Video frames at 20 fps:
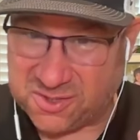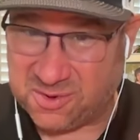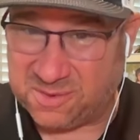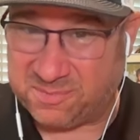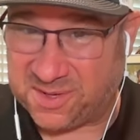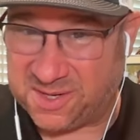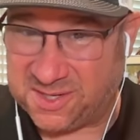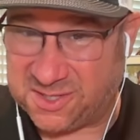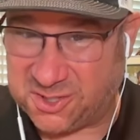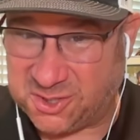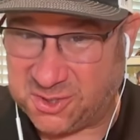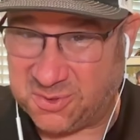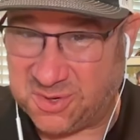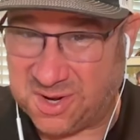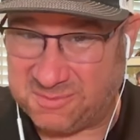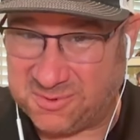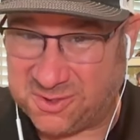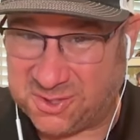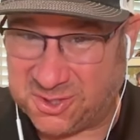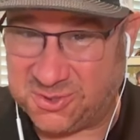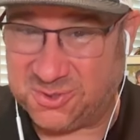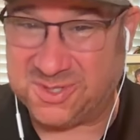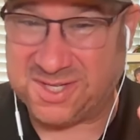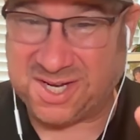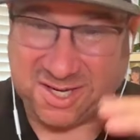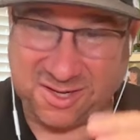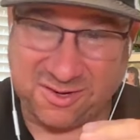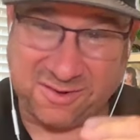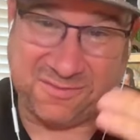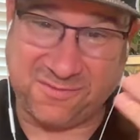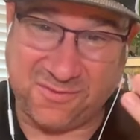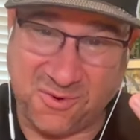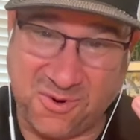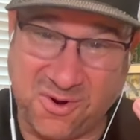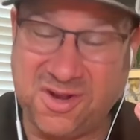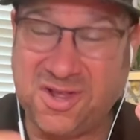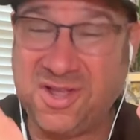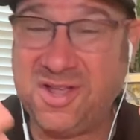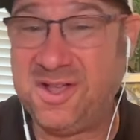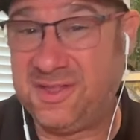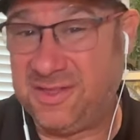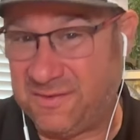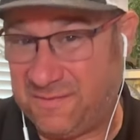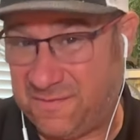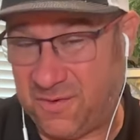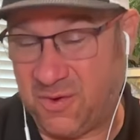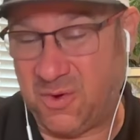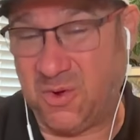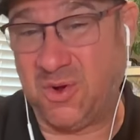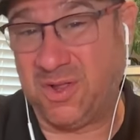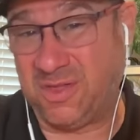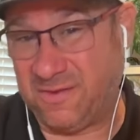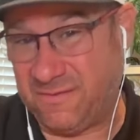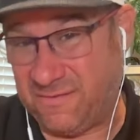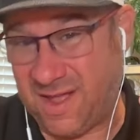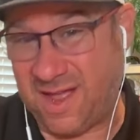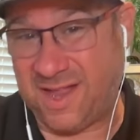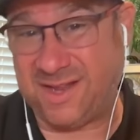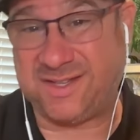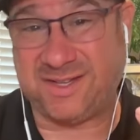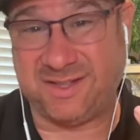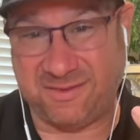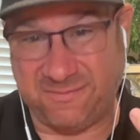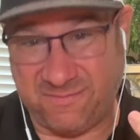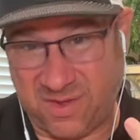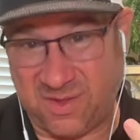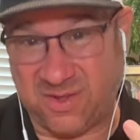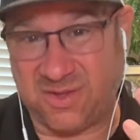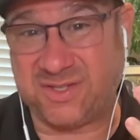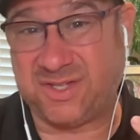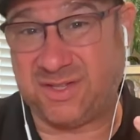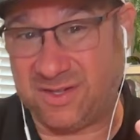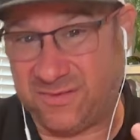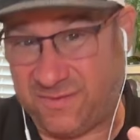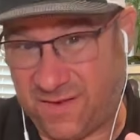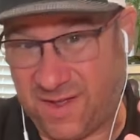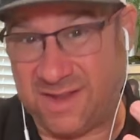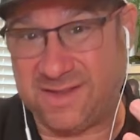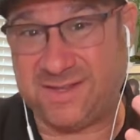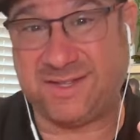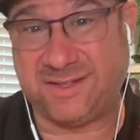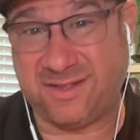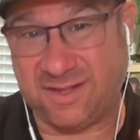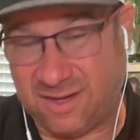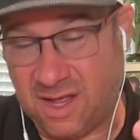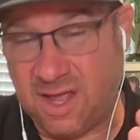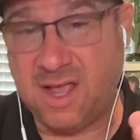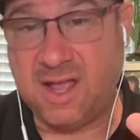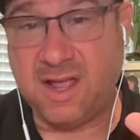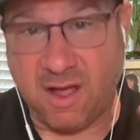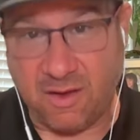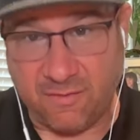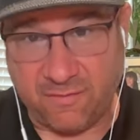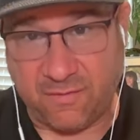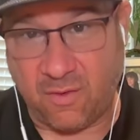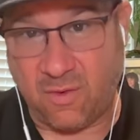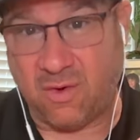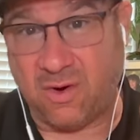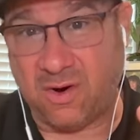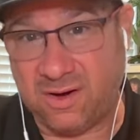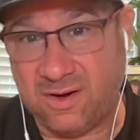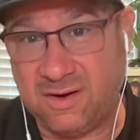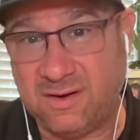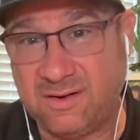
to replace chewed up shoes. I can afford the food and the vets and the bills and the fence and the afford,